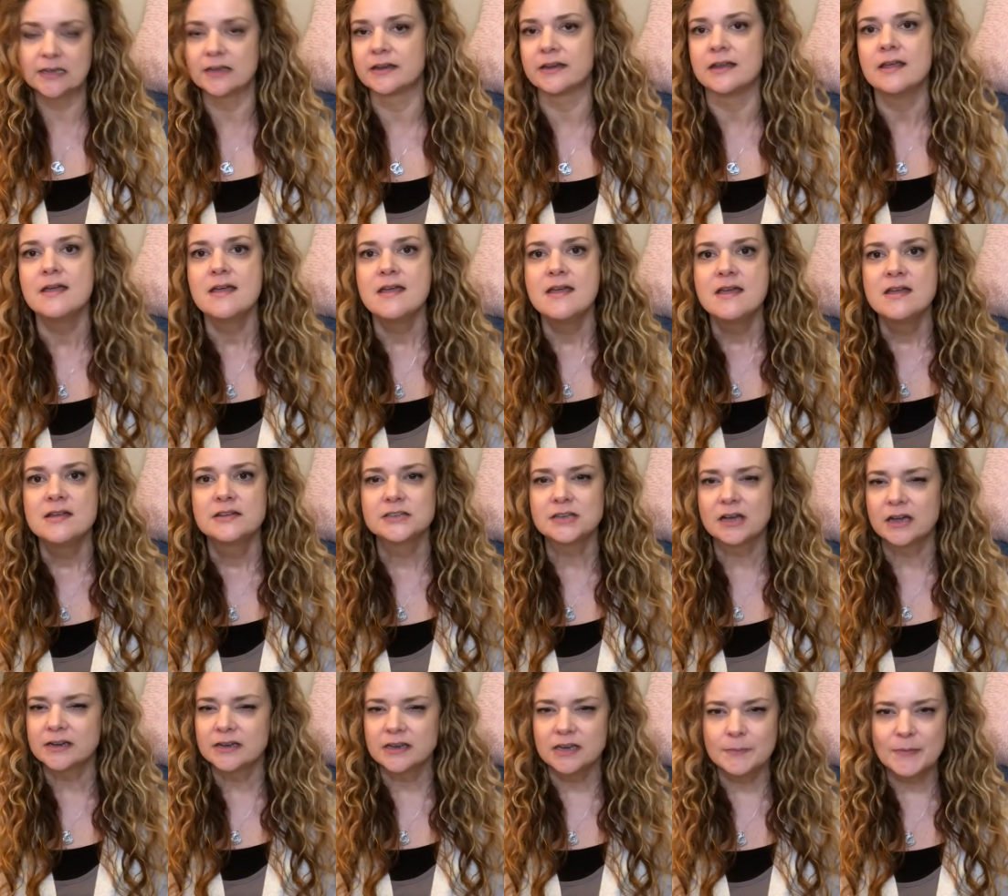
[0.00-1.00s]
And
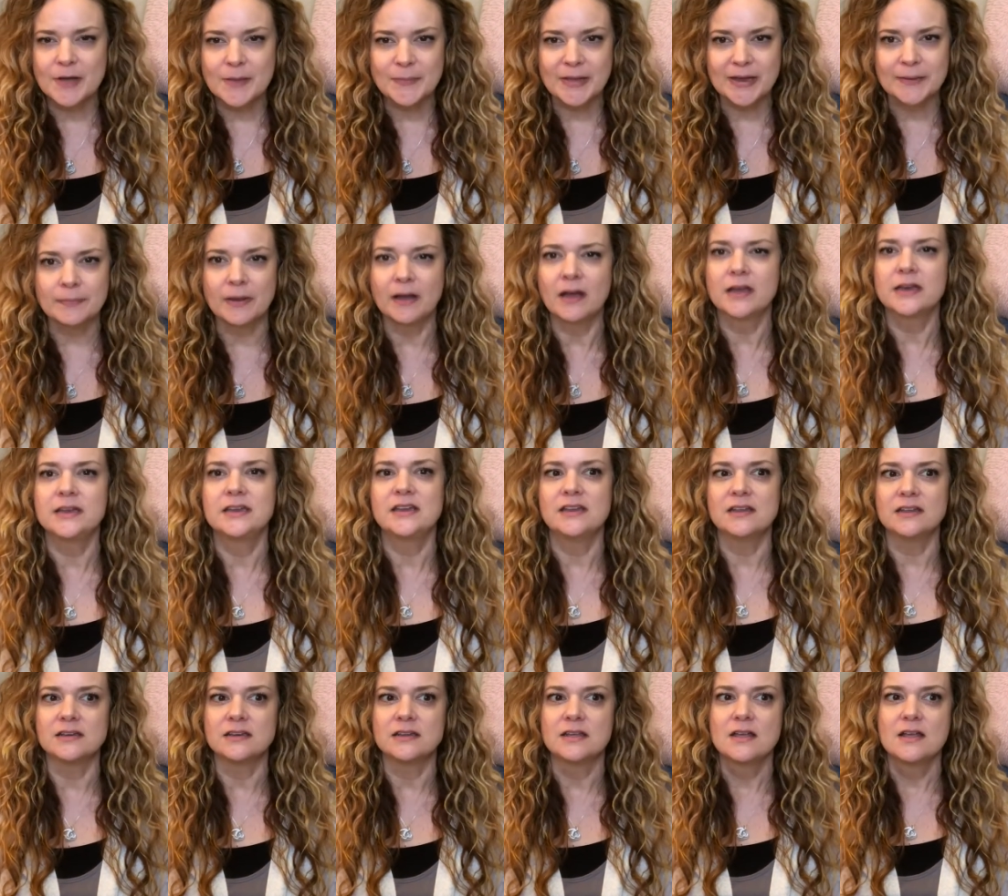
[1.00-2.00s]
talking about my body.
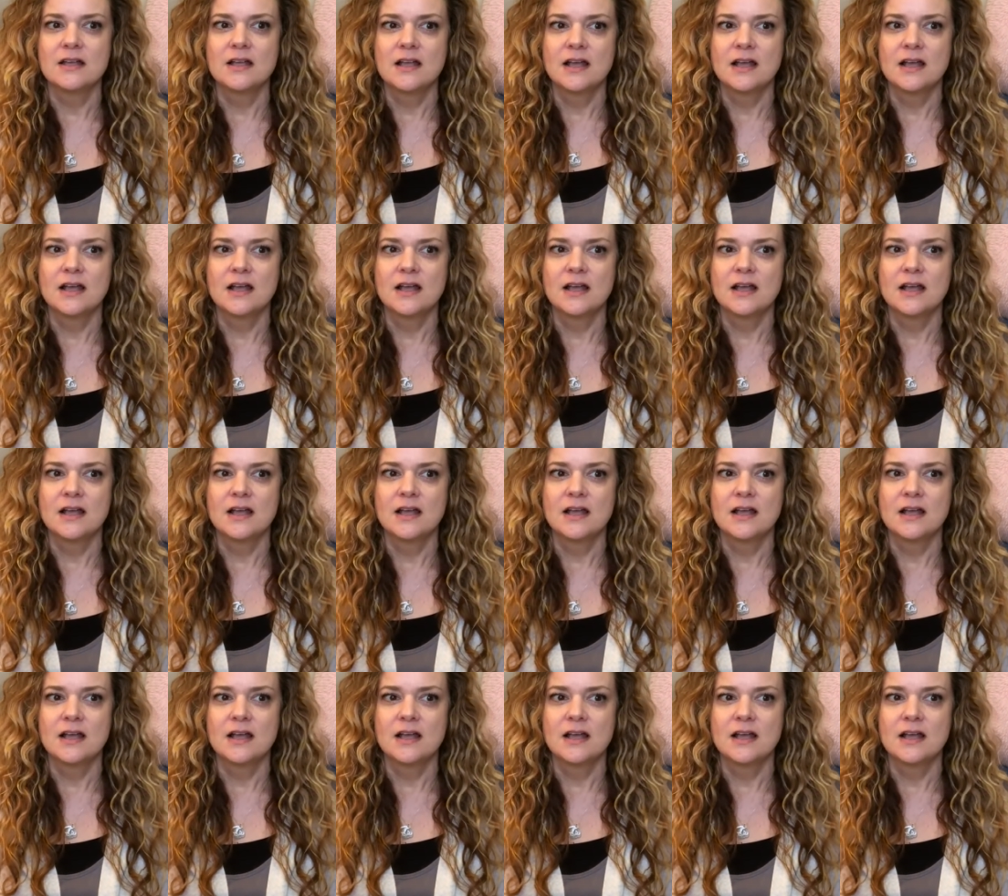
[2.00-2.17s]
And